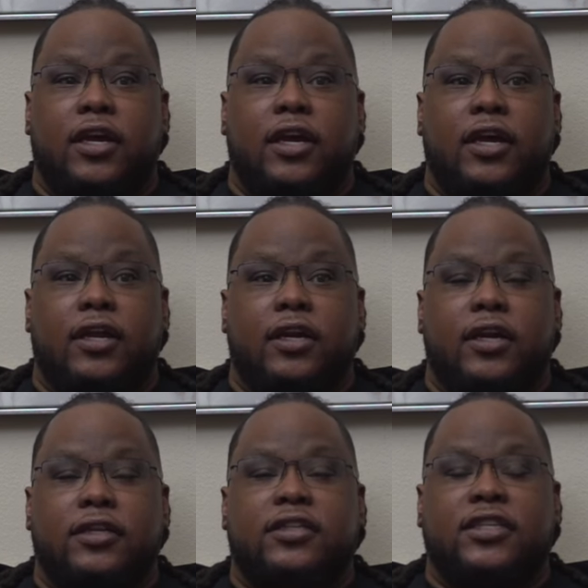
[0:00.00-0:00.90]
and
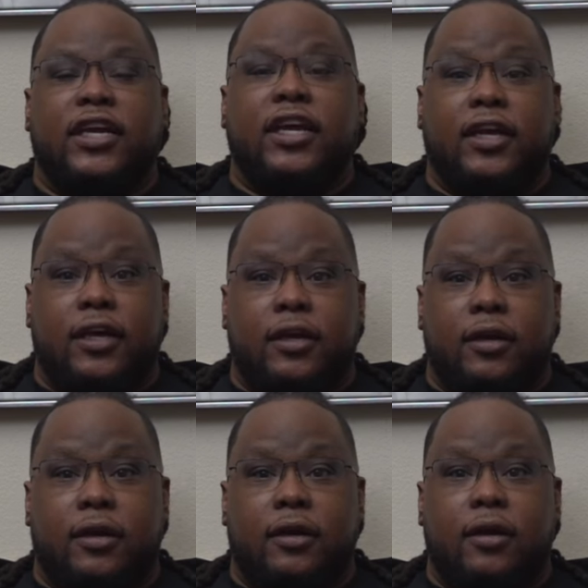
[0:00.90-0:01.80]
and seeing it
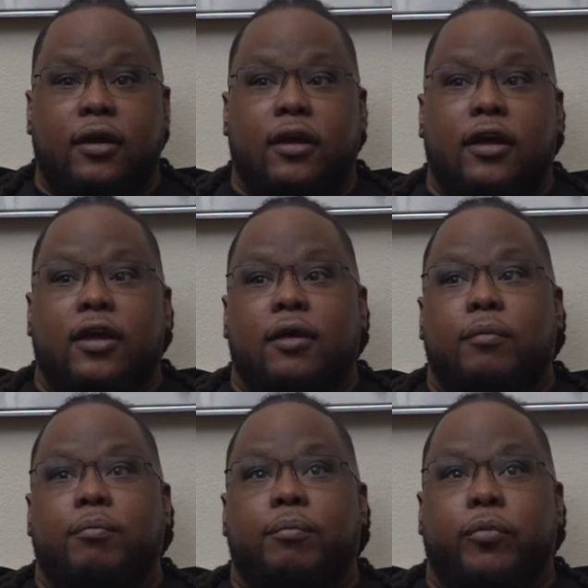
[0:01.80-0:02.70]

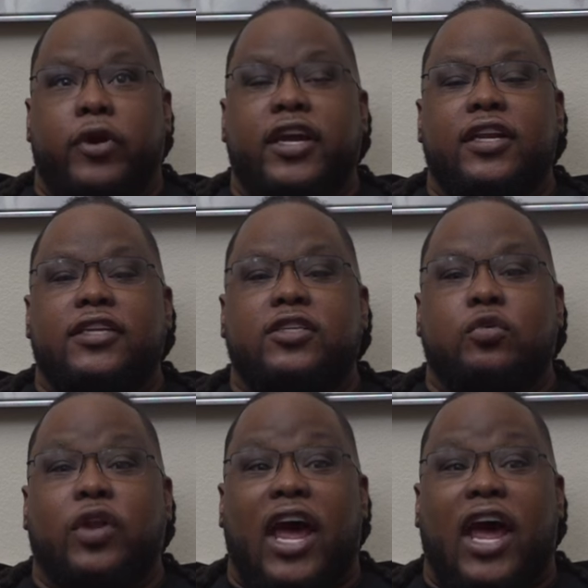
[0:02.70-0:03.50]
bringing it to